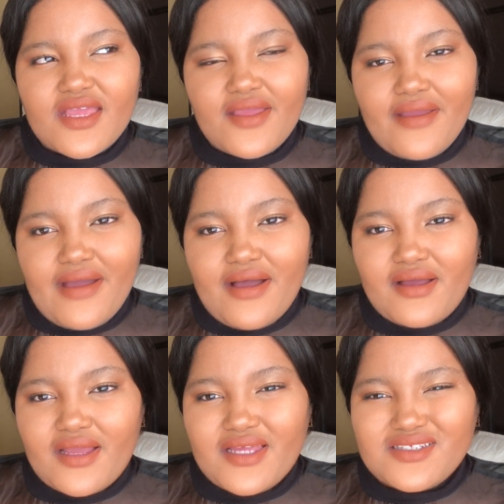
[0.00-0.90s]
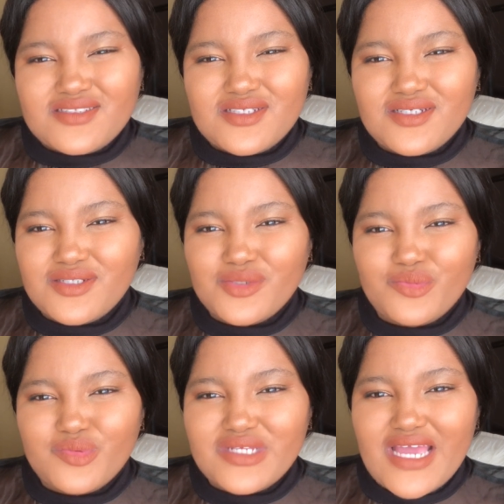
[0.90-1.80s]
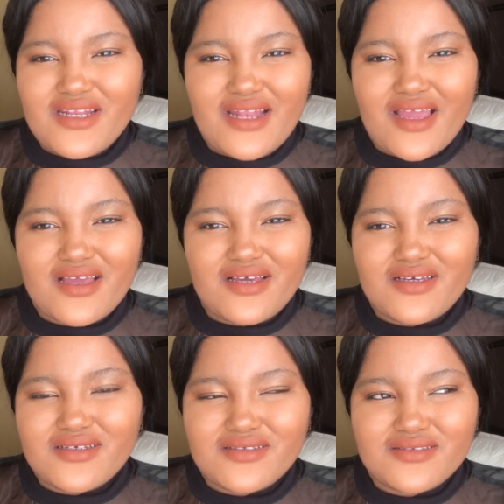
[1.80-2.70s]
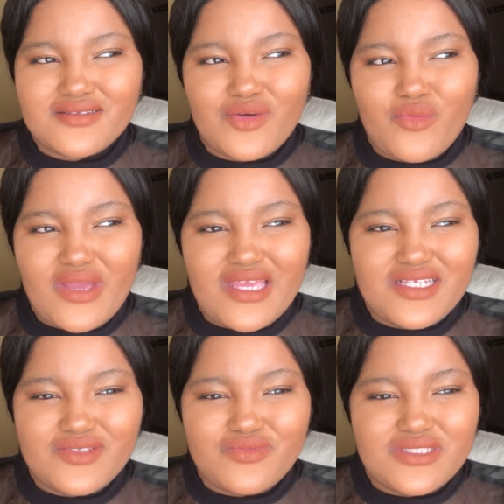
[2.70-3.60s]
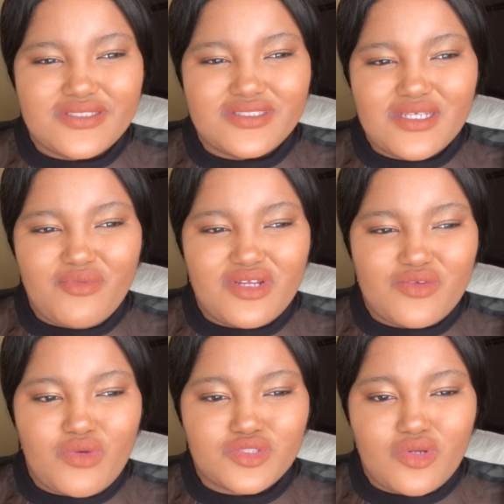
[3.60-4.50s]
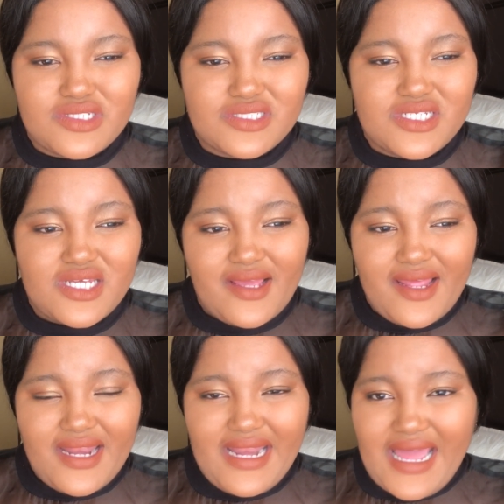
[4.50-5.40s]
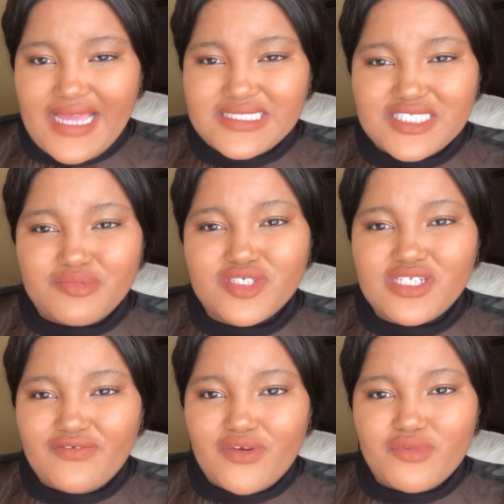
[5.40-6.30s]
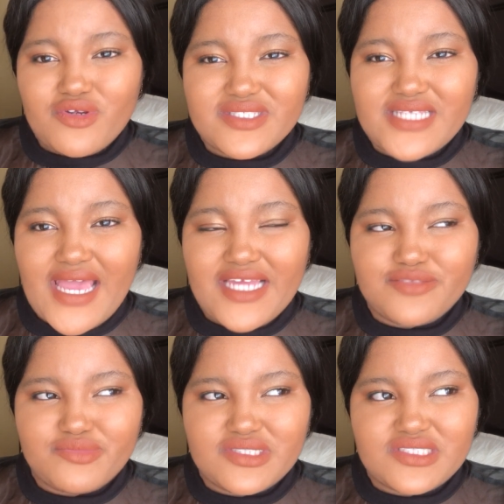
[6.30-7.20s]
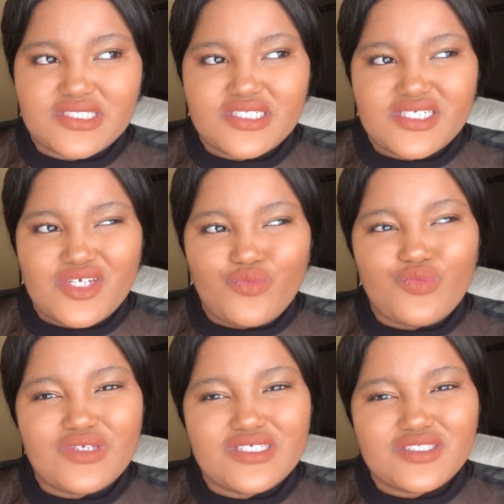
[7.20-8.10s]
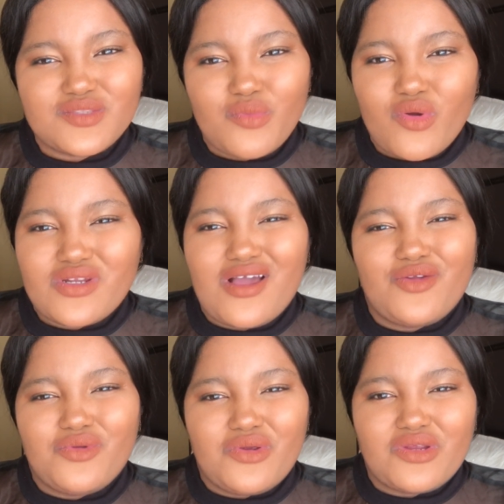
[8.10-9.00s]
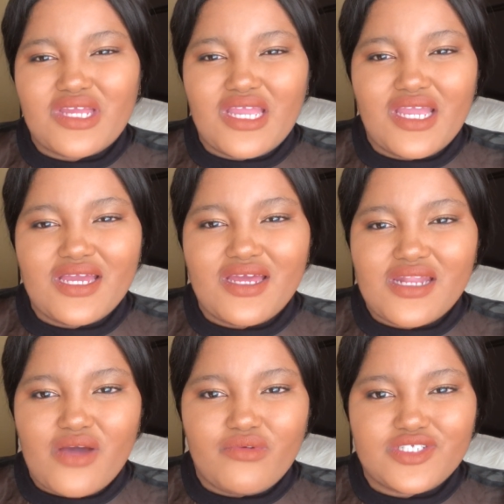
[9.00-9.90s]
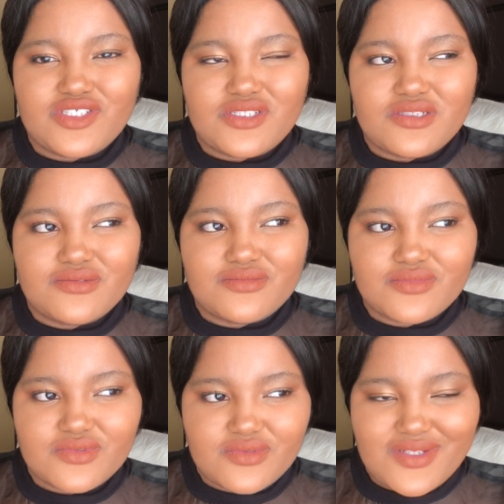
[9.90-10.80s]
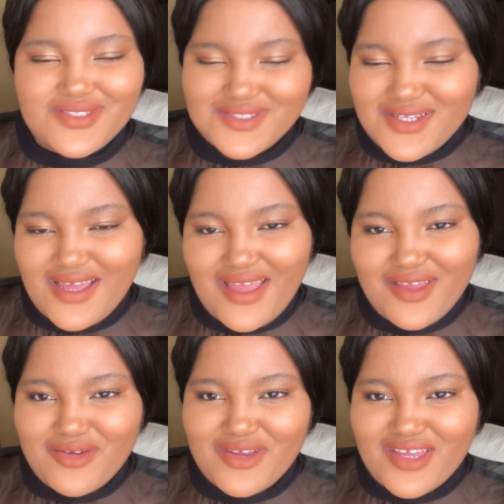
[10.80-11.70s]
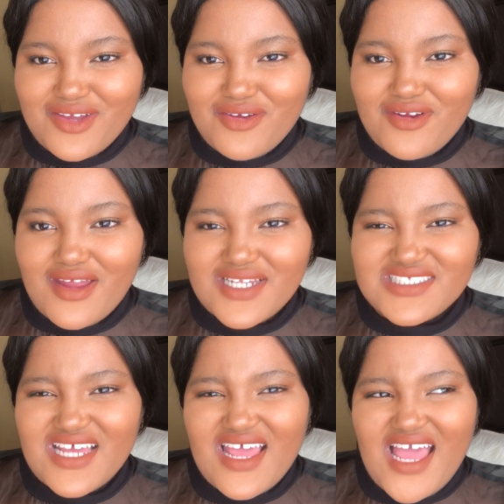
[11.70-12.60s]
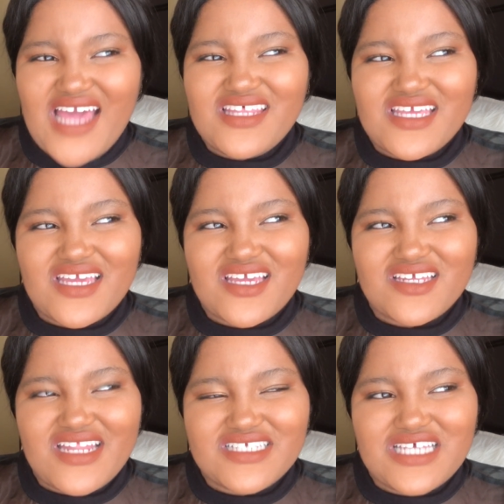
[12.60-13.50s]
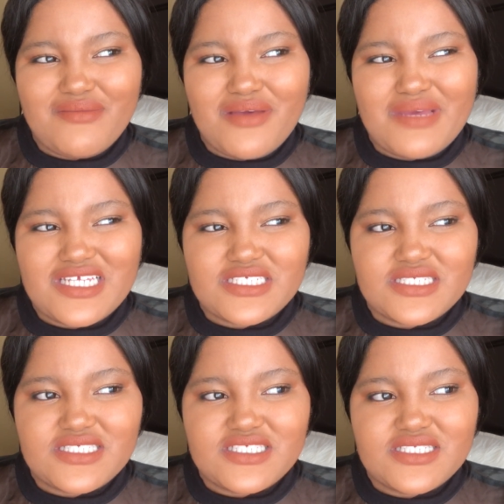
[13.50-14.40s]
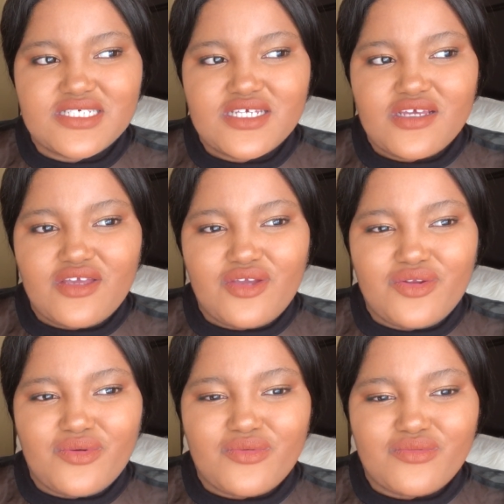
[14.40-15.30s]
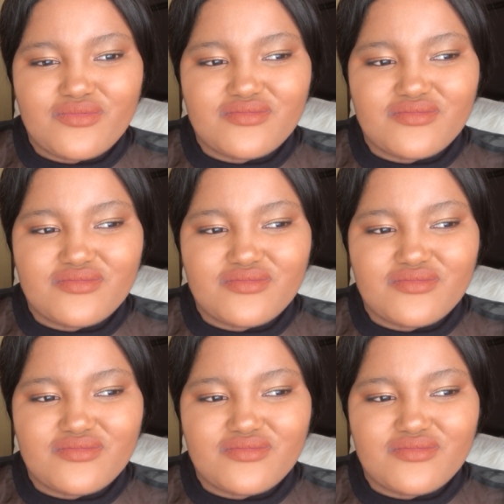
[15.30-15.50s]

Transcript: Yeah, and we had, like, the way we separated was not nice, especially from side. But we spoke now and we were okay, and I would consider hiring her. And I think next time I might just, you know,